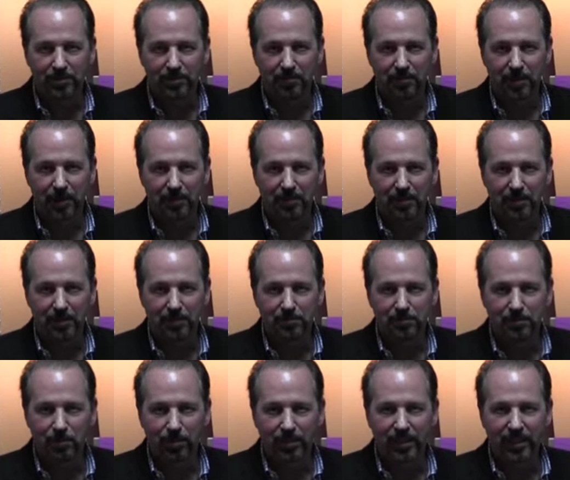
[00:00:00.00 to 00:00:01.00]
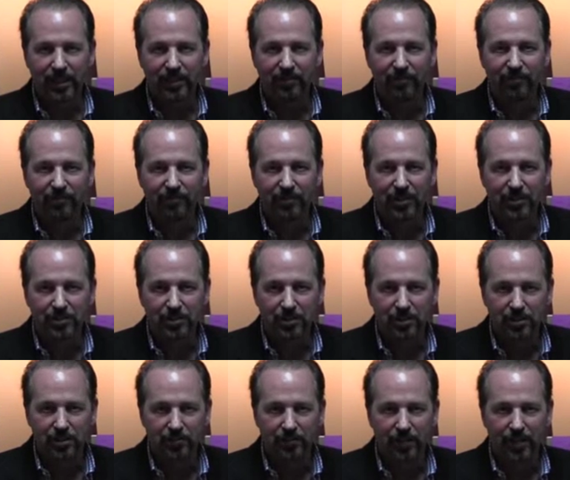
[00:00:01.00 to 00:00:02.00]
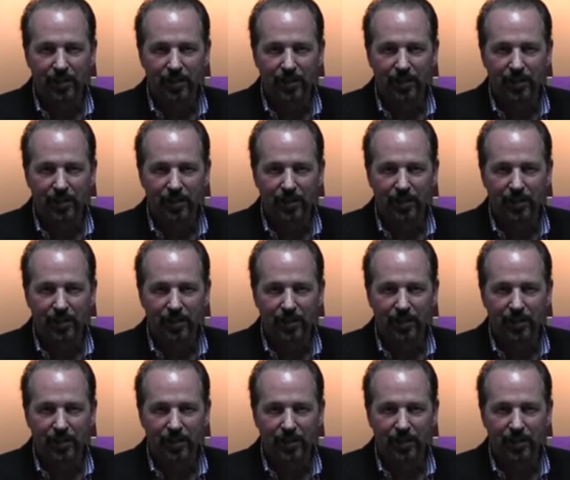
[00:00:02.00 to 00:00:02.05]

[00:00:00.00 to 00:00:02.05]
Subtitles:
Their body becomes more efficient at